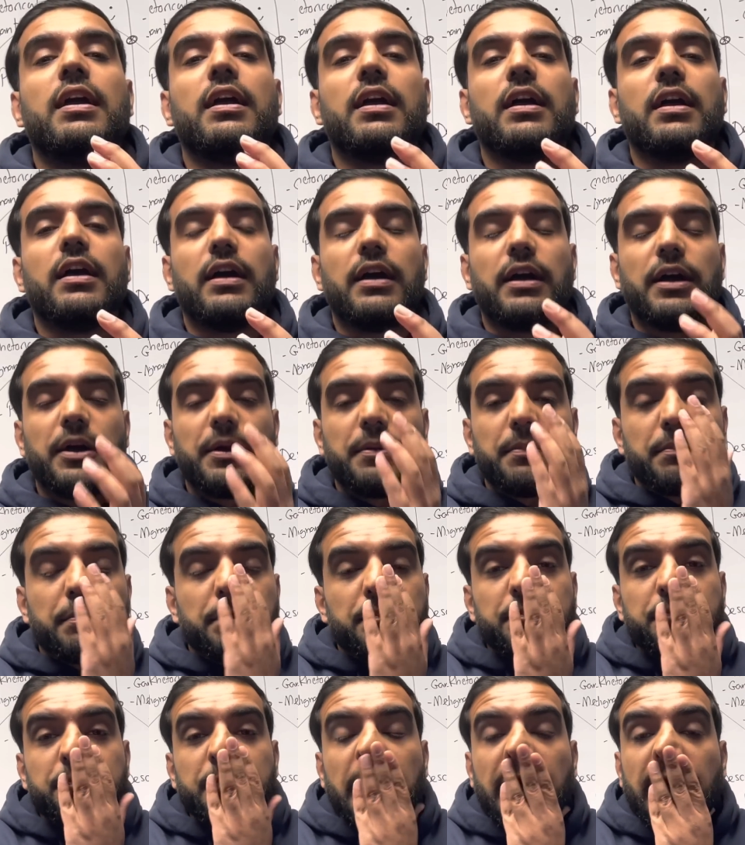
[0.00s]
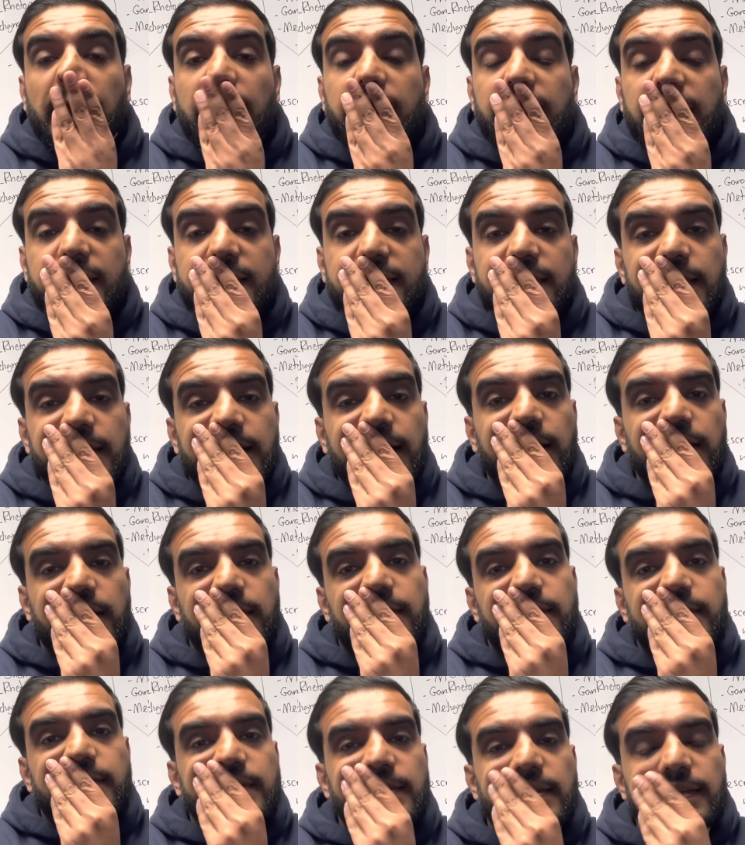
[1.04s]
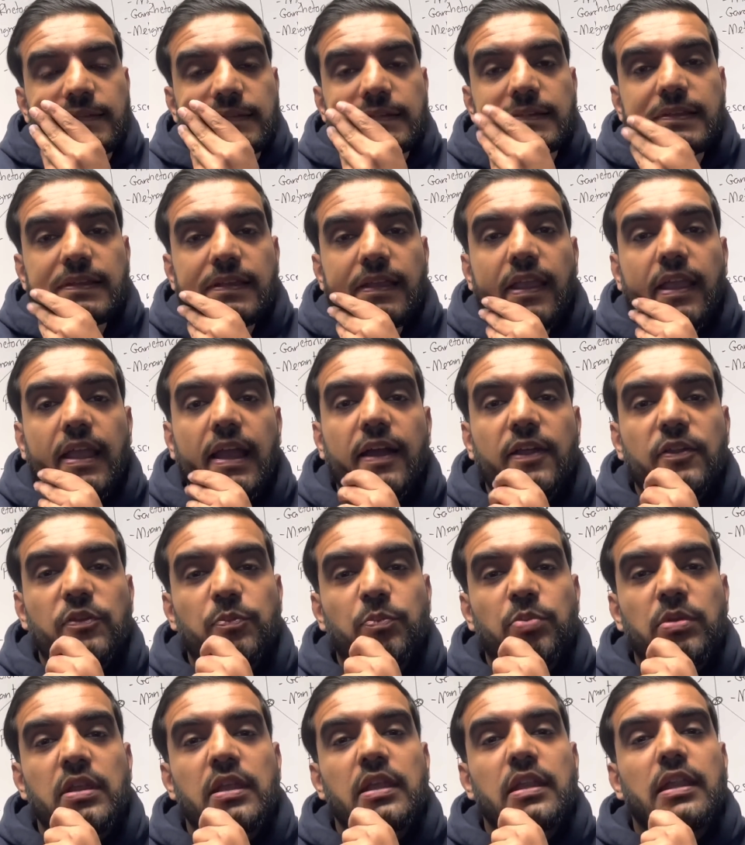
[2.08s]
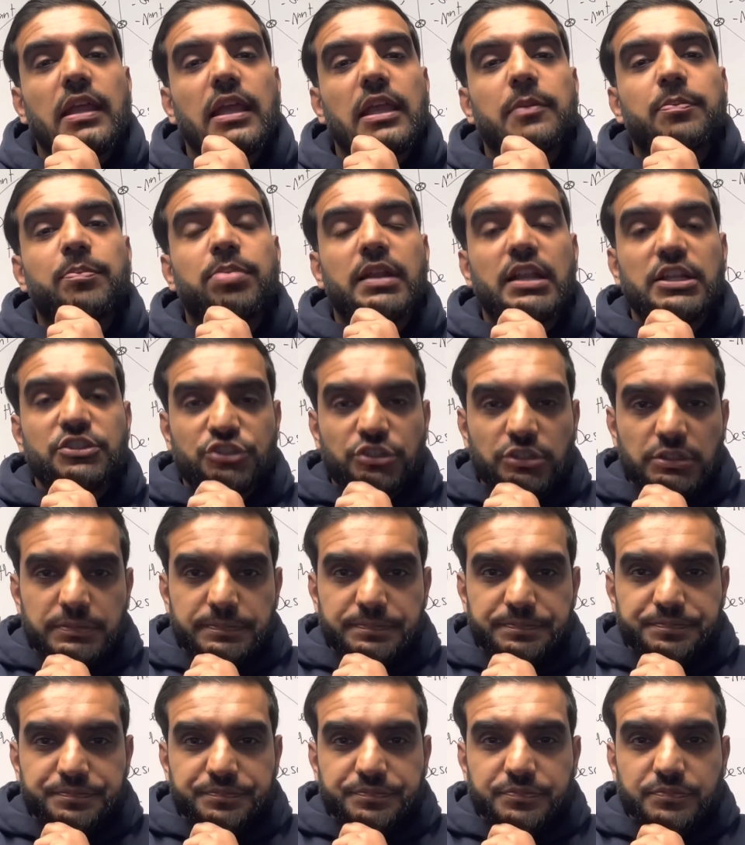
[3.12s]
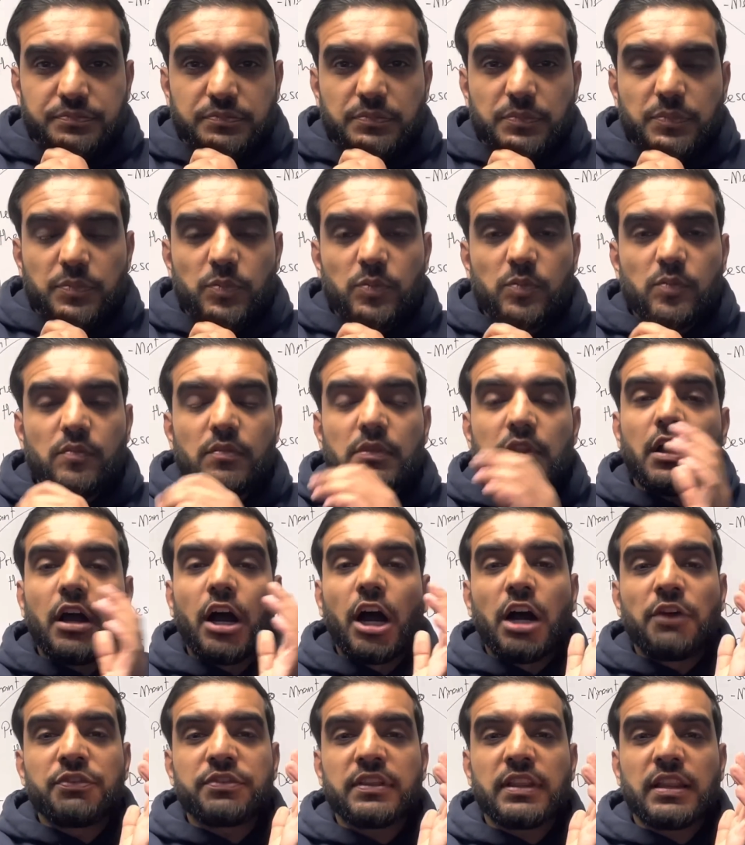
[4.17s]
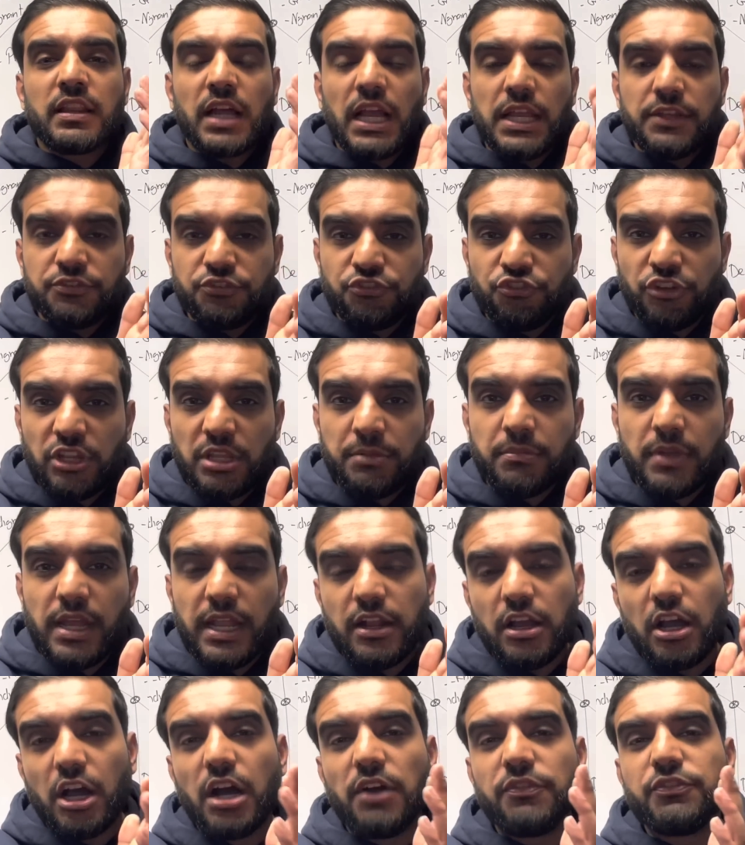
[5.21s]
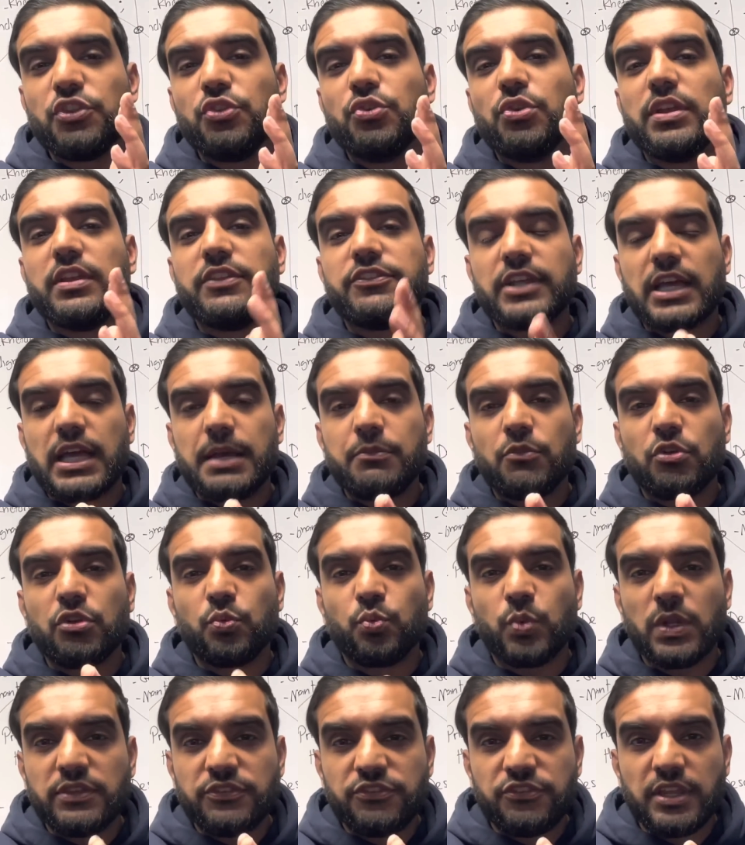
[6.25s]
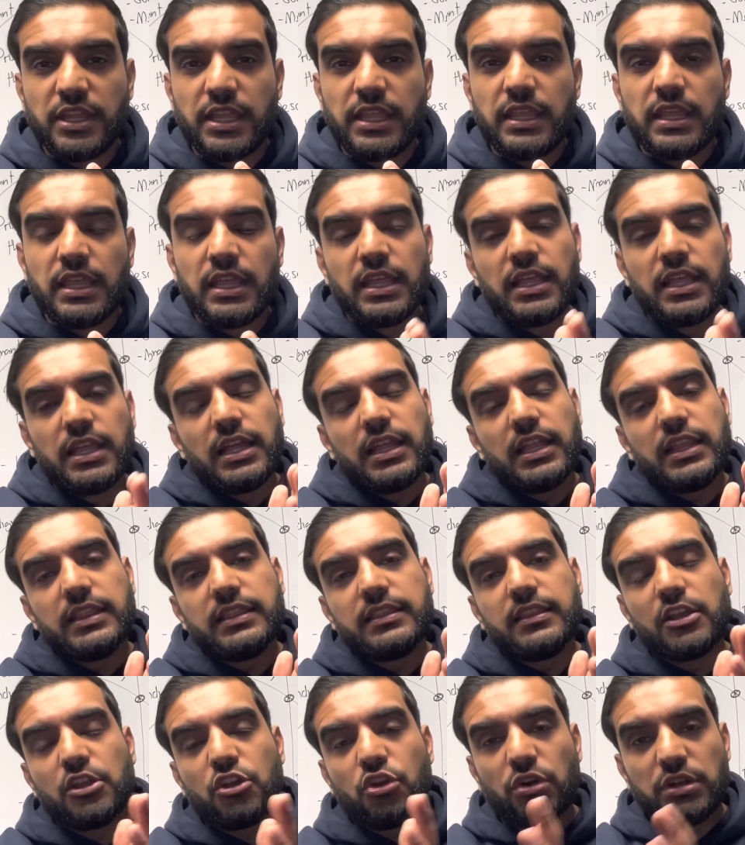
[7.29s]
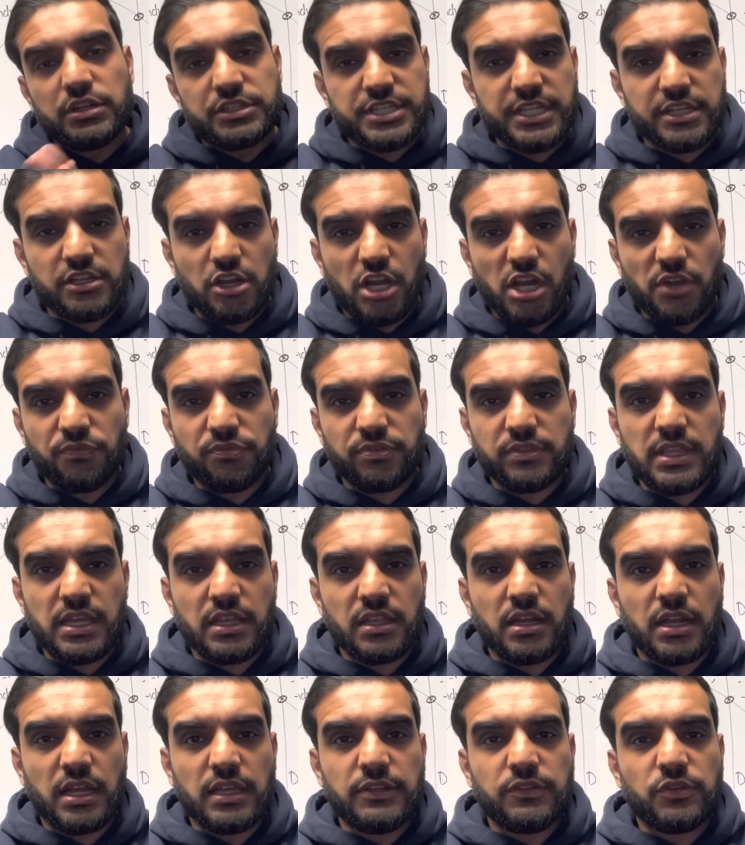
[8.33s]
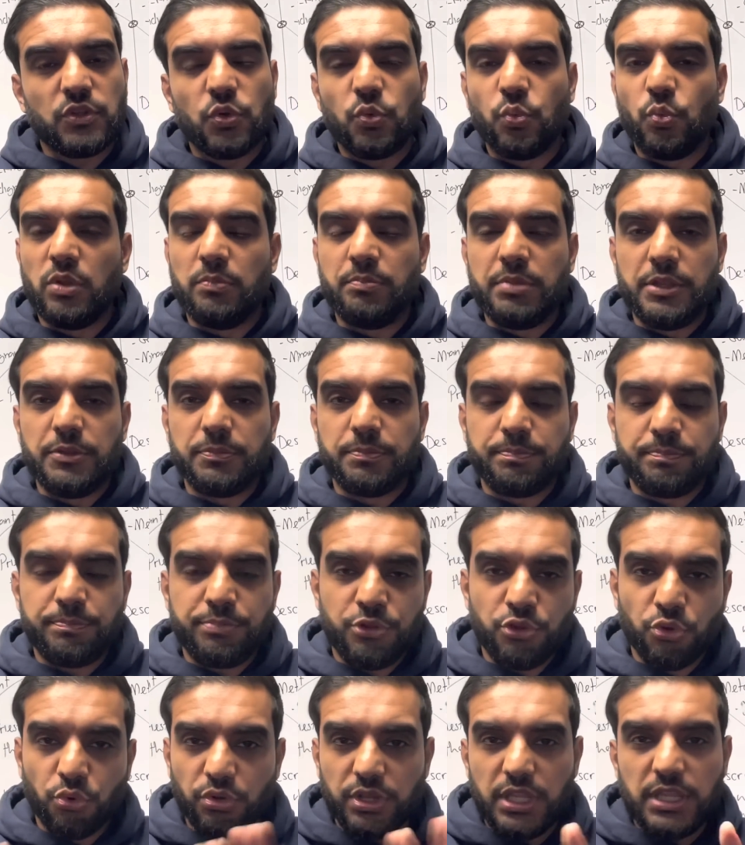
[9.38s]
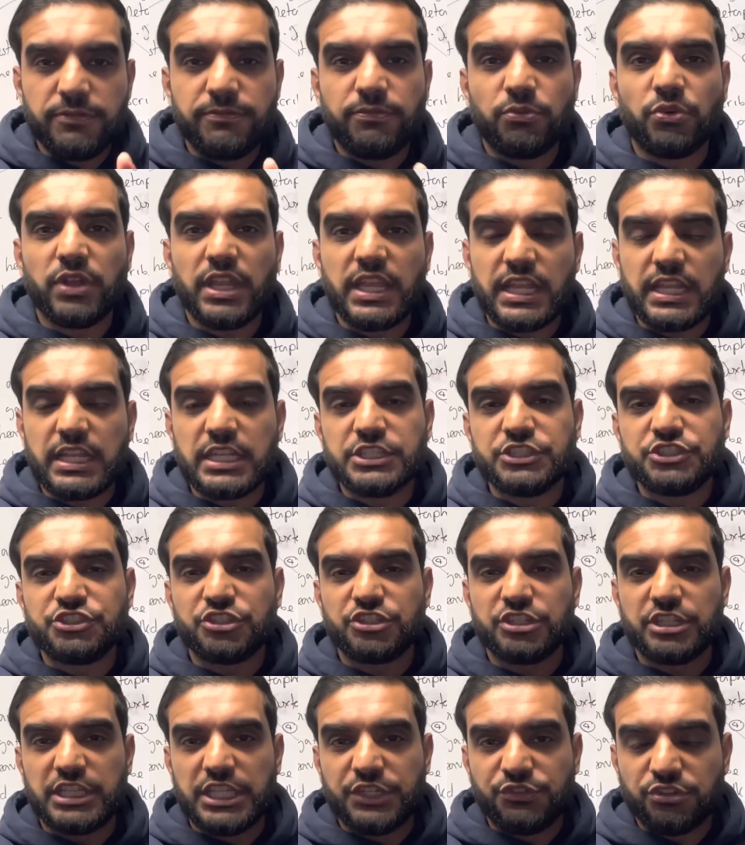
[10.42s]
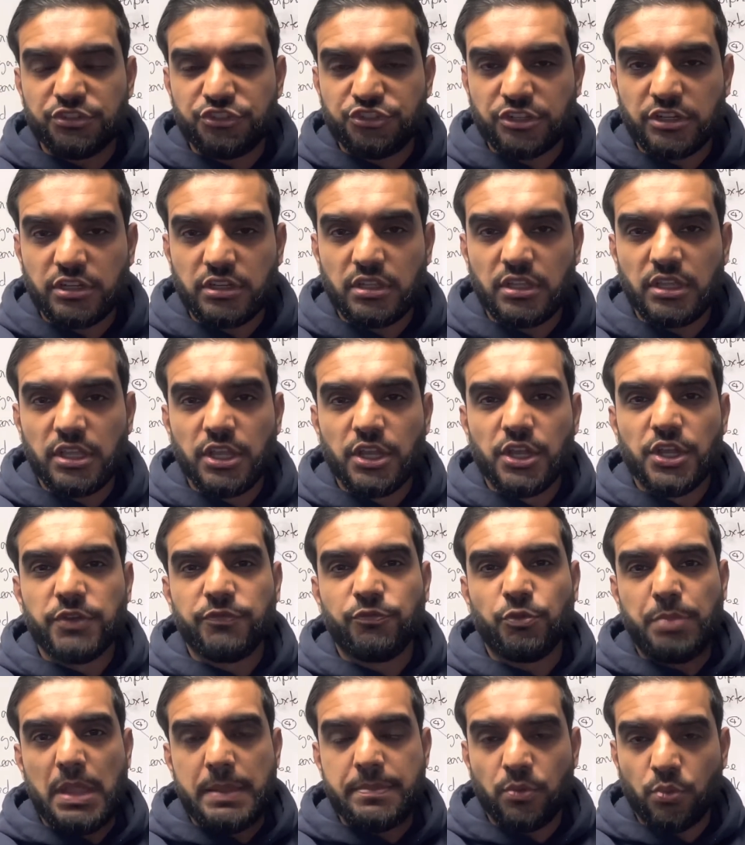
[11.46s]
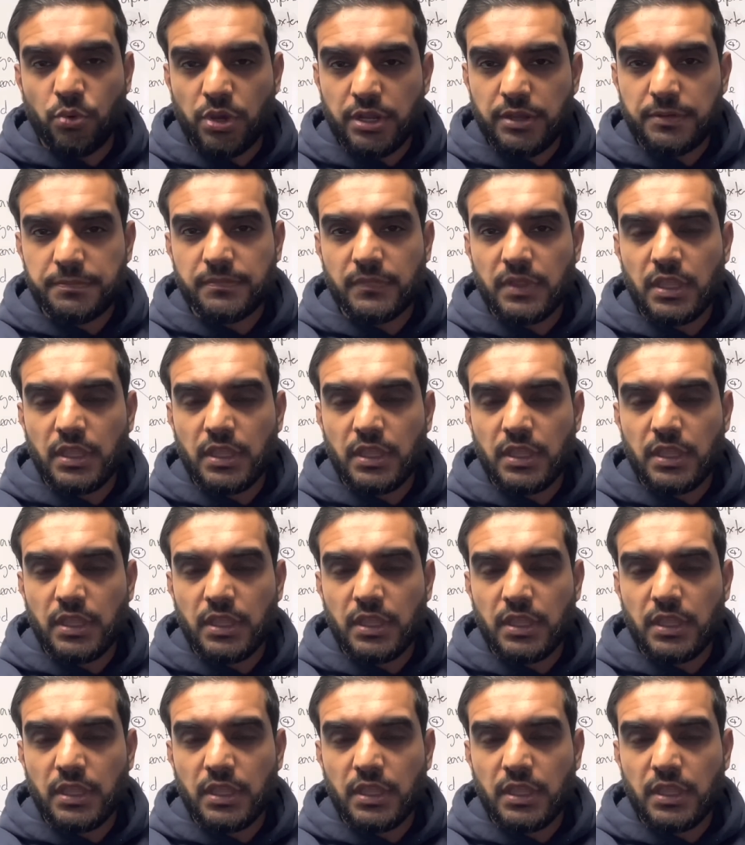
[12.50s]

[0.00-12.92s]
And that's it, guys. It has been a pleasure. After the live stream and after your exam on Wednesday, the content after that, guys, will be purely for English literature for paper 1.